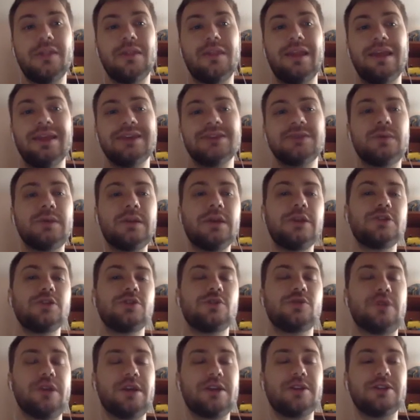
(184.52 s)
the list, we need
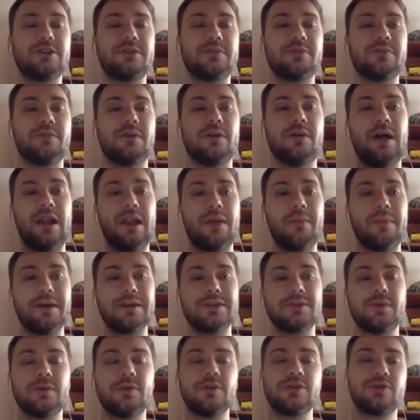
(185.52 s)
to create some
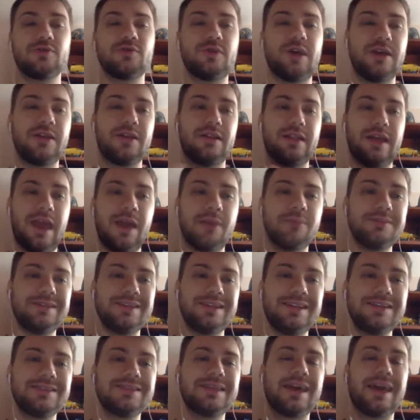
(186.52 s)
elements. We could create an
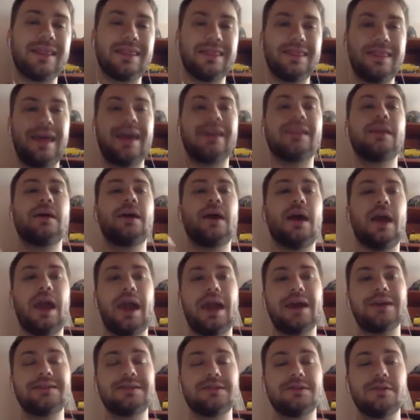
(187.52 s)
empty list and then
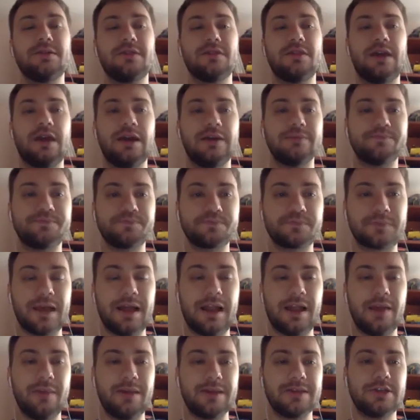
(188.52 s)
add the
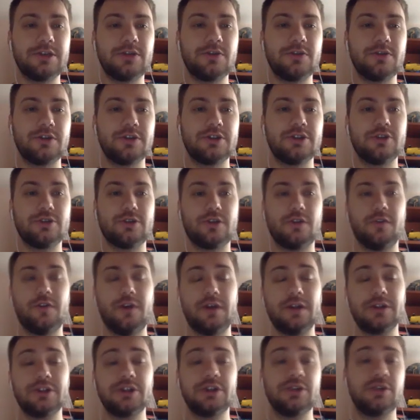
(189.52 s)
elements using certain
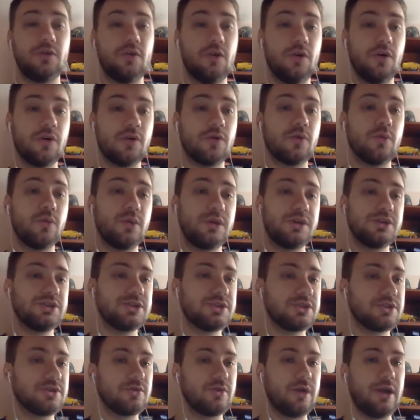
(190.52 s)
function, or we
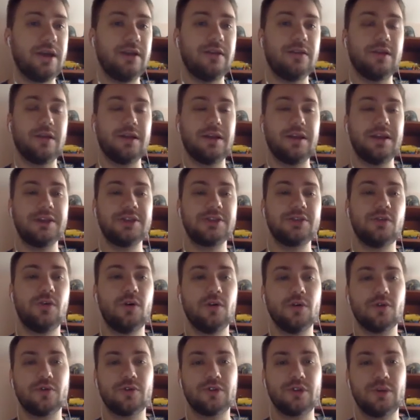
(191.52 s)
just create a list
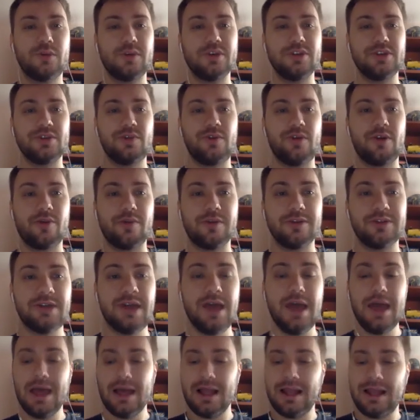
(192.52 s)
already with variables.
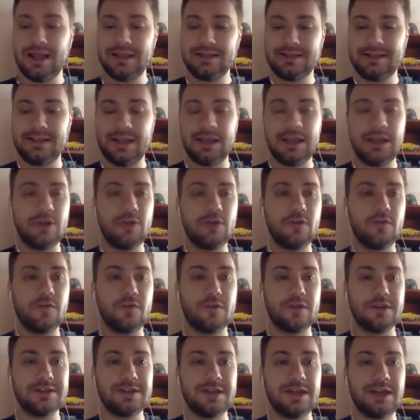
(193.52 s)
Let's take a look
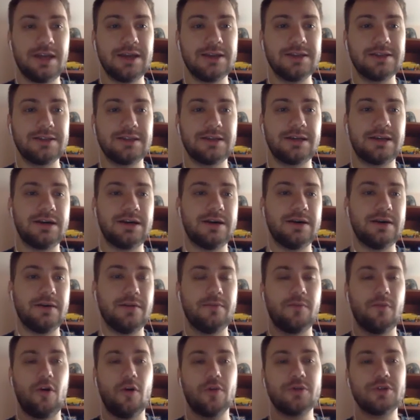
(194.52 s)
for the second
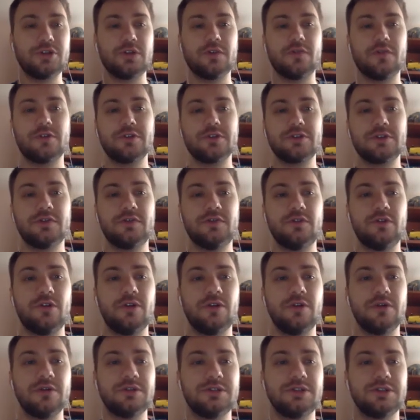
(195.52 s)
option, first of
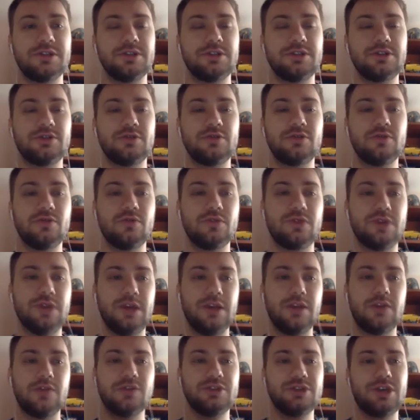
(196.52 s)
all, just to
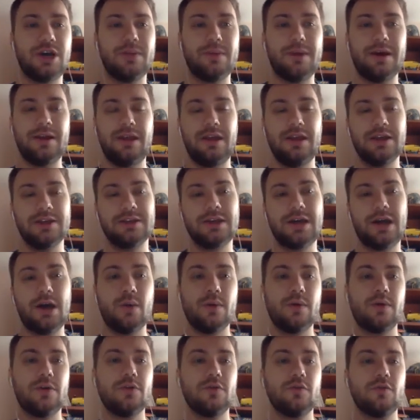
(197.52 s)
get you some ideas
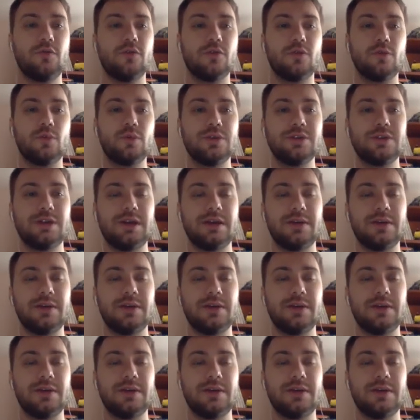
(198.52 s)
how it could work with